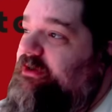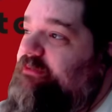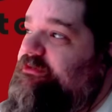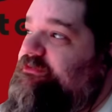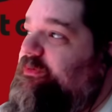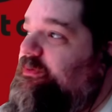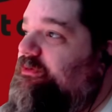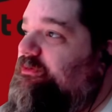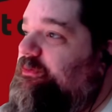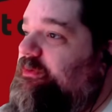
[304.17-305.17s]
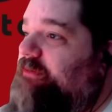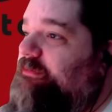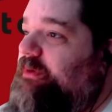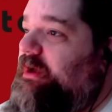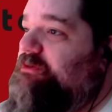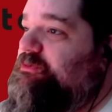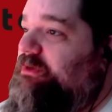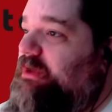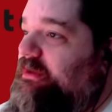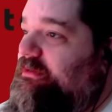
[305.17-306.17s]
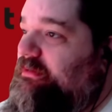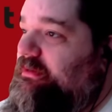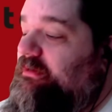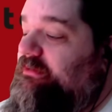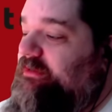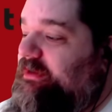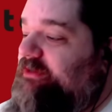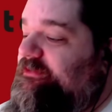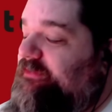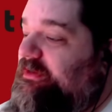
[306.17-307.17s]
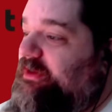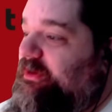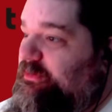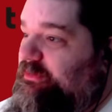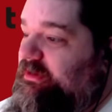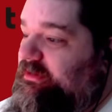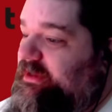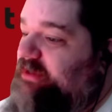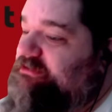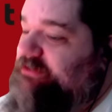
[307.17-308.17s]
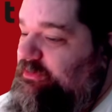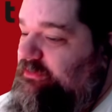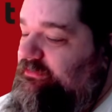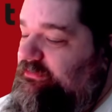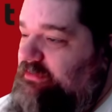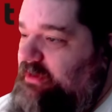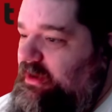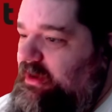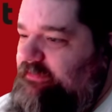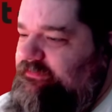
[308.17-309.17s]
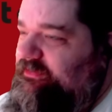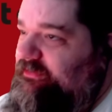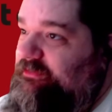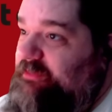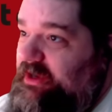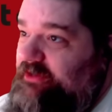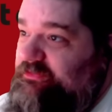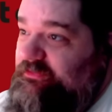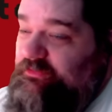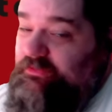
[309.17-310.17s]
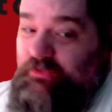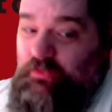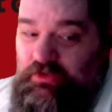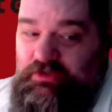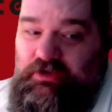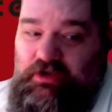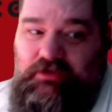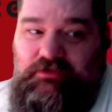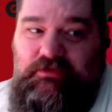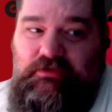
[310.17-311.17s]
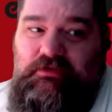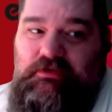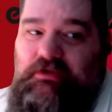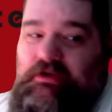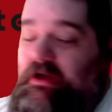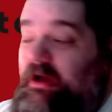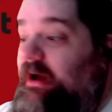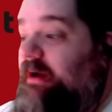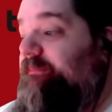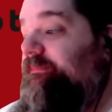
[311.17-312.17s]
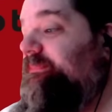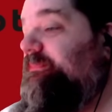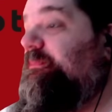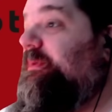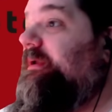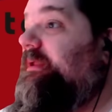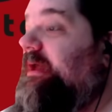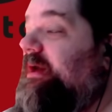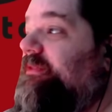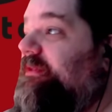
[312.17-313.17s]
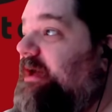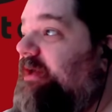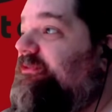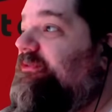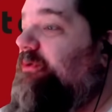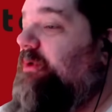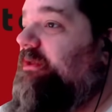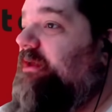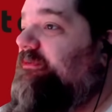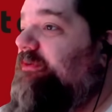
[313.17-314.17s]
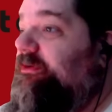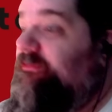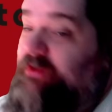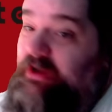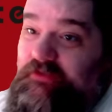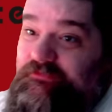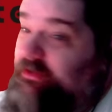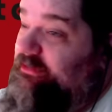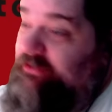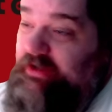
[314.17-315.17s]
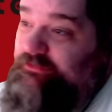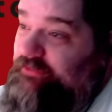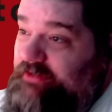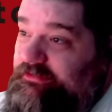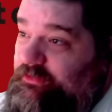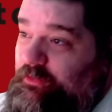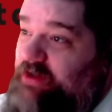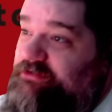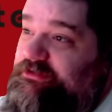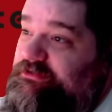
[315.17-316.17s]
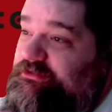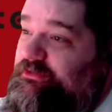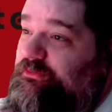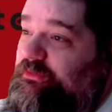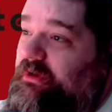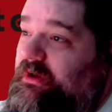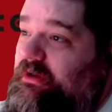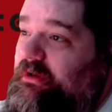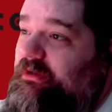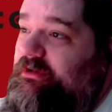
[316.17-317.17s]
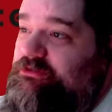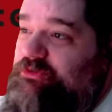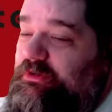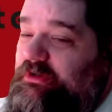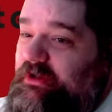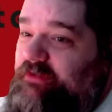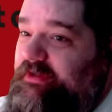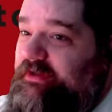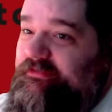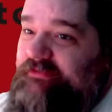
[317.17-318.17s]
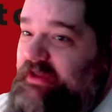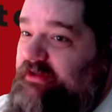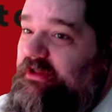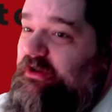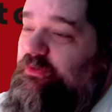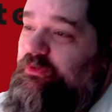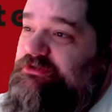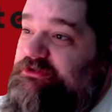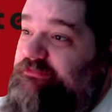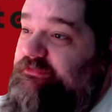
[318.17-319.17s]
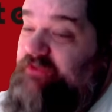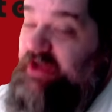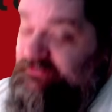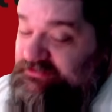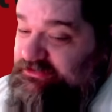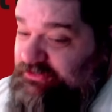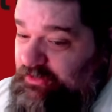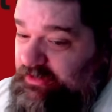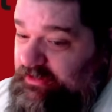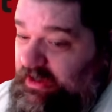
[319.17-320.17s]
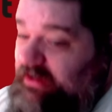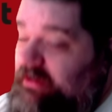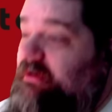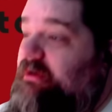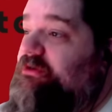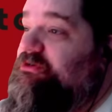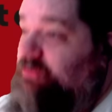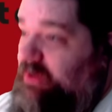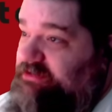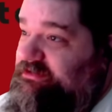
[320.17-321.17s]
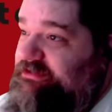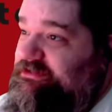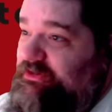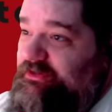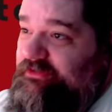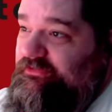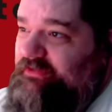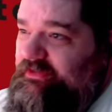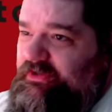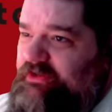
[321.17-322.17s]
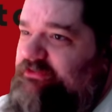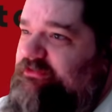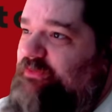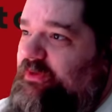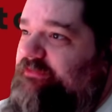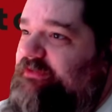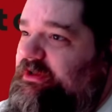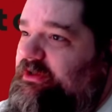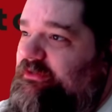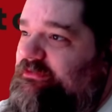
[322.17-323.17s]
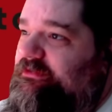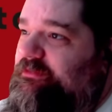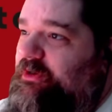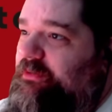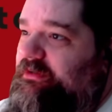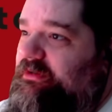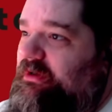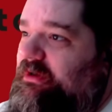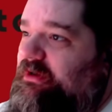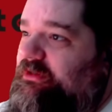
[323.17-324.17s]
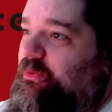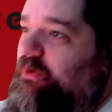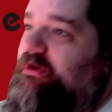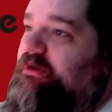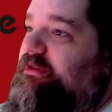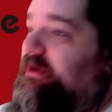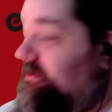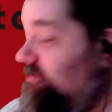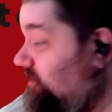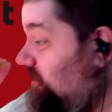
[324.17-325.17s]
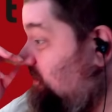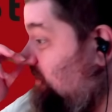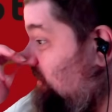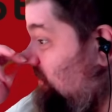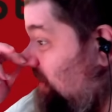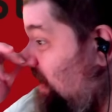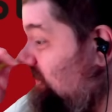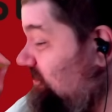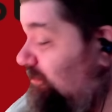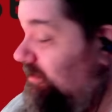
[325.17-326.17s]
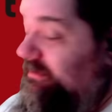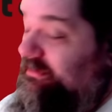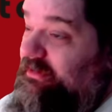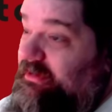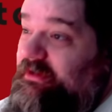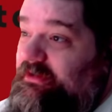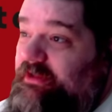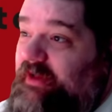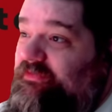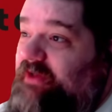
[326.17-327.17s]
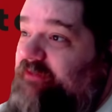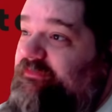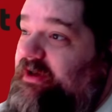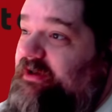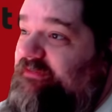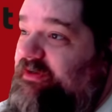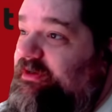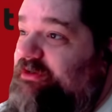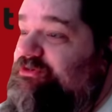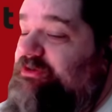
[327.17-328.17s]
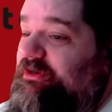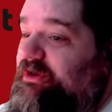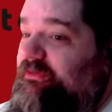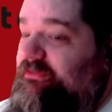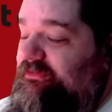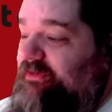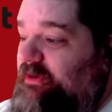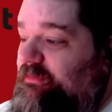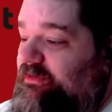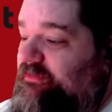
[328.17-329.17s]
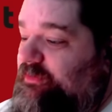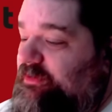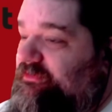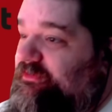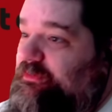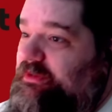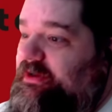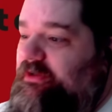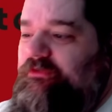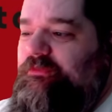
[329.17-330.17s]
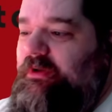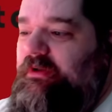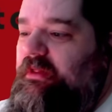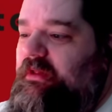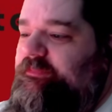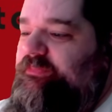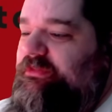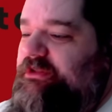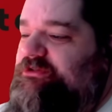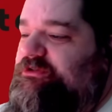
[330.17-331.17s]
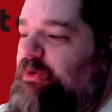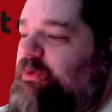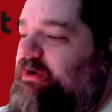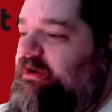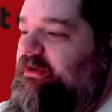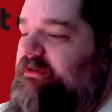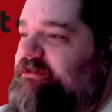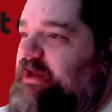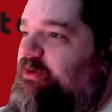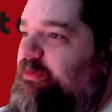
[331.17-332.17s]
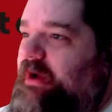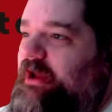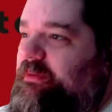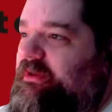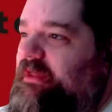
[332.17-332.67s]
much forward to whenever we actually get the next video in that series. I've seen some announcements where they're working on it. But yeah, the last Greylock video, if any of you guys are out there, you're watching this, you enjoy kind of like analog horror stuff. If you haven't seen Greylock, you should watch that series. I think it's 12 videos at the moment, and they're working on the next one. And the last one left off on a very interesting note. So I'm looking forward to seeing where that goes. But this story is kind of reminding me of